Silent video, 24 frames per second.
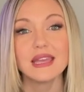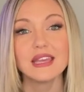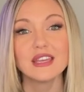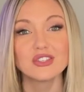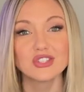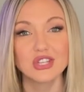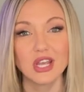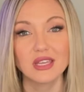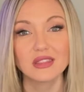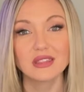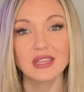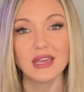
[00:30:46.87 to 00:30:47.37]

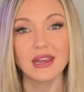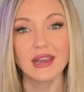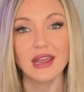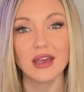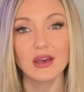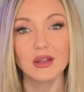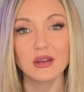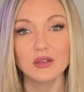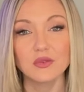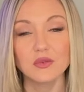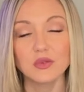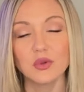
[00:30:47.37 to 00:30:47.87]
check that
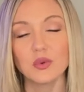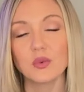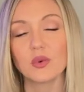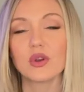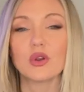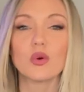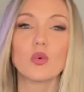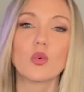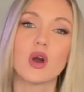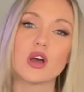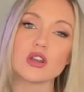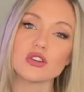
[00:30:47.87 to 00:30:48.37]
out if you want
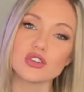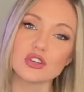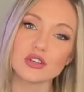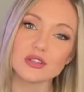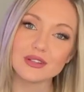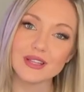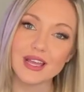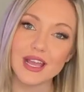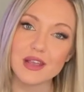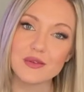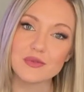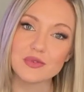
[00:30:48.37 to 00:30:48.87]
to watch her
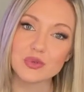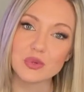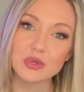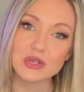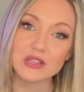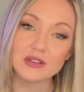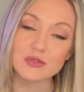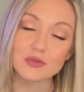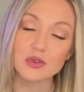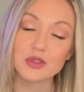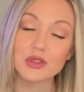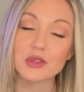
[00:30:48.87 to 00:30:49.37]
live
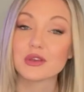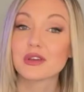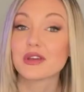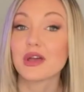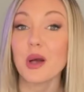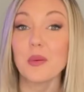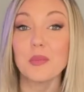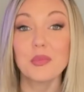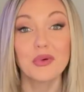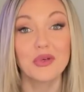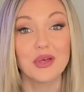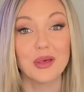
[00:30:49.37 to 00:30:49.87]
tweeting for the
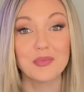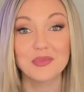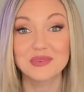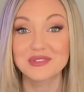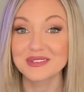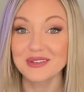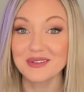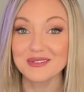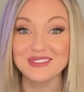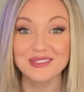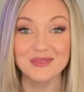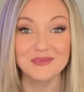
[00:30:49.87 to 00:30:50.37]
couple
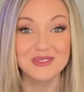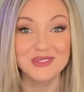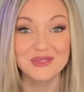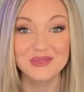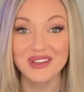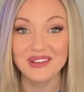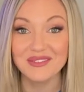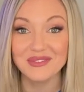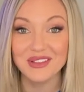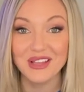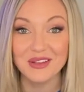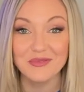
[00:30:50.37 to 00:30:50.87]
episodes that we do
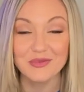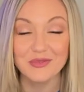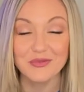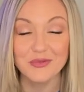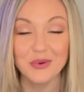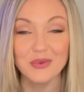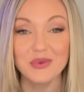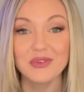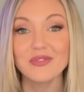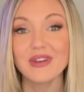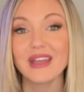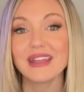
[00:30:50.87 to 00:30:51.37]
have left
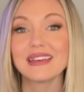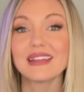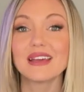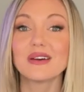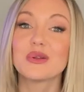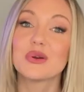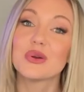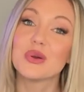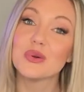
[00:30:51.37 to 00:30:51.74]
before we find out